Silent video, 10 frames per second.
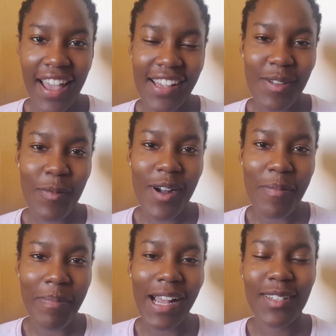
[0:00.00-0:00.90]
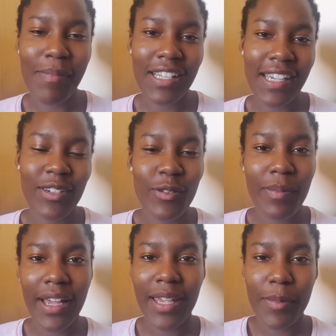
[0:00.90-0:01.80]
Hi guys, and welcome back to my channel.
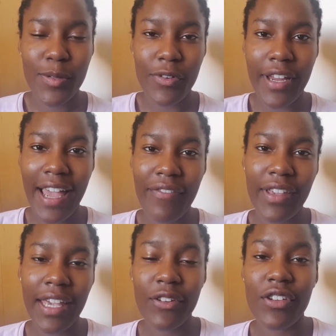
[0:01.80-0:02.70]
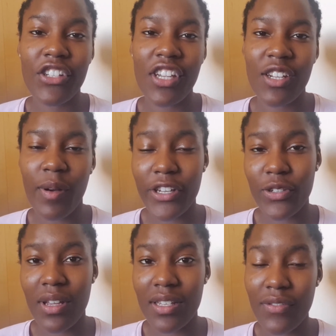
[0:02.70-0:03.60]
My name is Maria Avi, and on this channel I
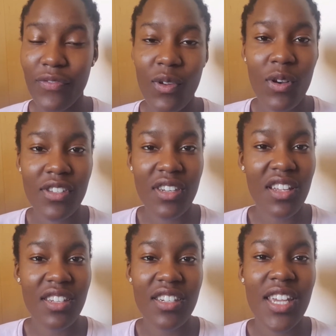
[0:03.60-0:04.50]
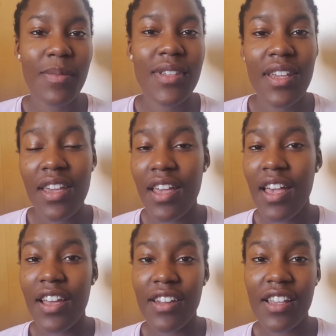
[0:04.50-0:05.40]
do nursing vlogs, nursing tips
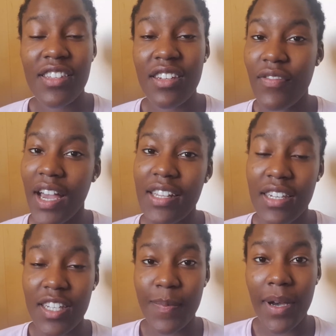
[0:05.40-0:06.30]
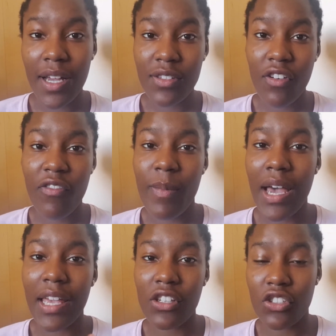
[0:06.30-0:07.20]
and nursing advice. And as part of
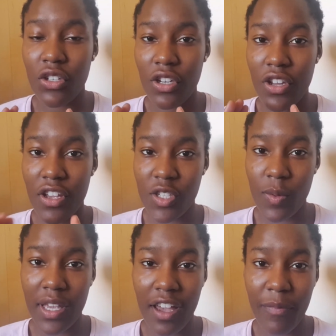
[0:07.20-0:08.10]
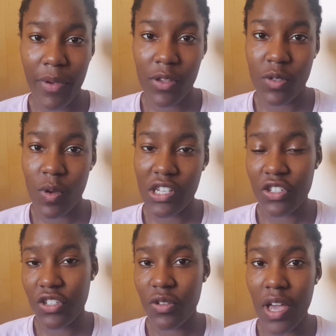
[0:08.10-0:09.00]
my student nurse week, I posed a
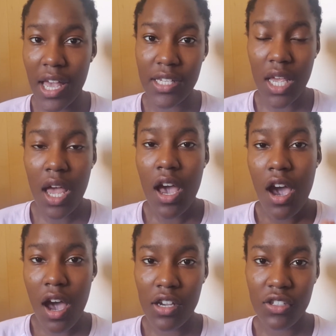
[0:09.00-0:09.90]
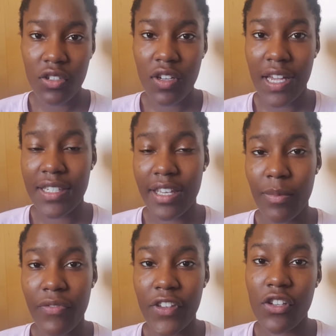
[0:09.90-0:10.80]
question to you guys, asking you guys to give
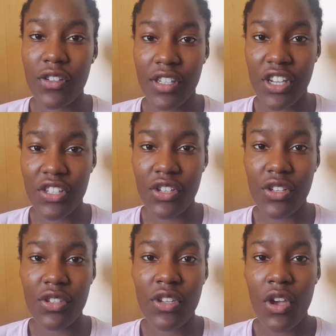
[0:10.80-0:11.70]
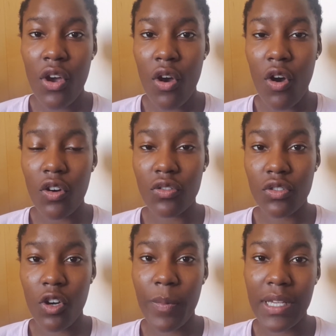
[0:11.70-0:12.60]
me video suggestions on
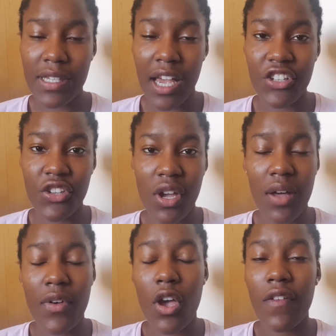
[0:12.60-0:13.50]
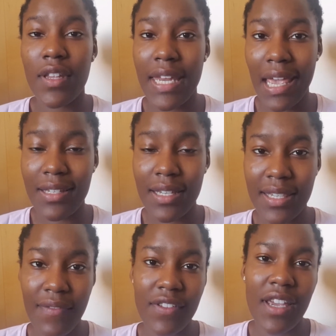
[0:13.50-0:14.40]
topics that I should cover over the next
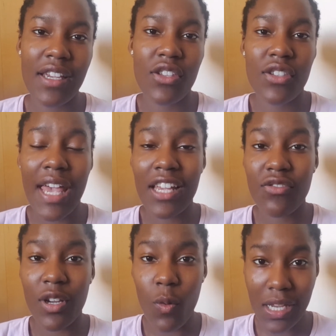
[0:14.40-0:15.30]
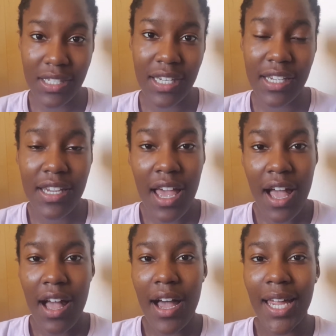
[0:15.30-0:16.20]
7 days. So as requested,
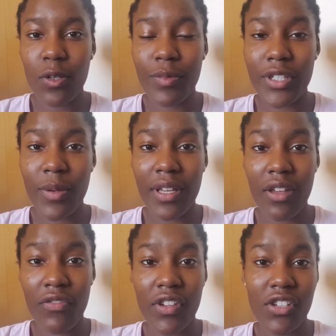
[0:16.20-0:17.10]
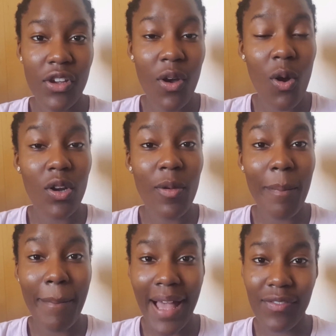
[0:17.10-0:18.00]
I will be doing a video on
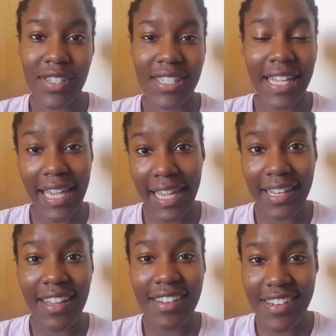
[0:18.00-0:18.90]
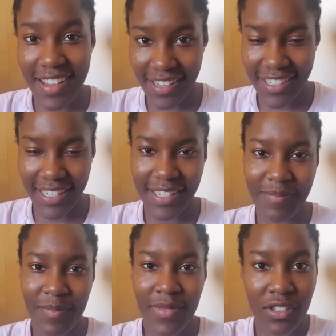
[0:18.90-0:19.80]
maths in nursing.
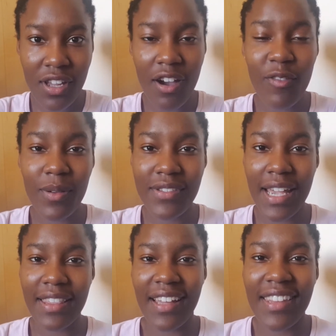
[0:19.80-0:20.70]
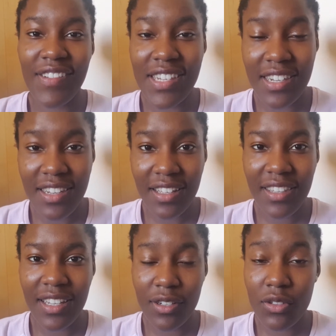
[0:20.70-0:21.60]
Just start off with saying that there is
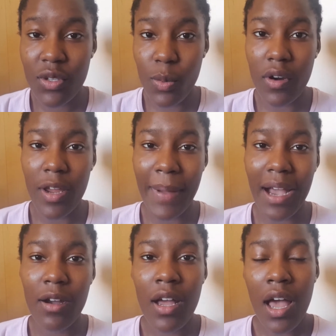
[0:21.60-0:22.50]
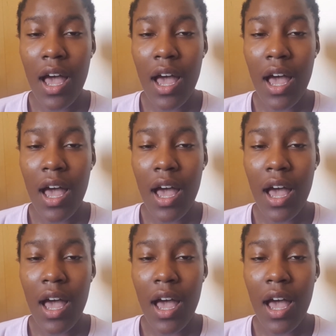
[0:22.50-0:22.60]
nothing to worry about.